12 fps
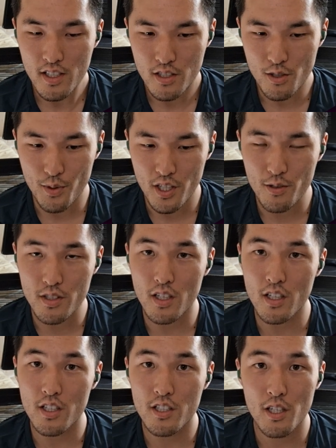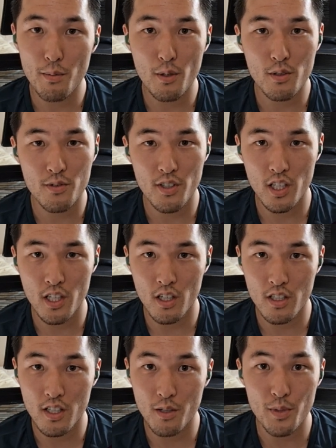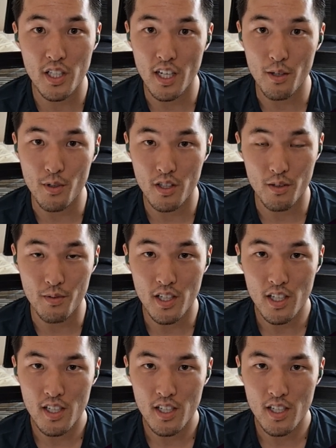So when he was on our ship, it was really hard to communicate with him.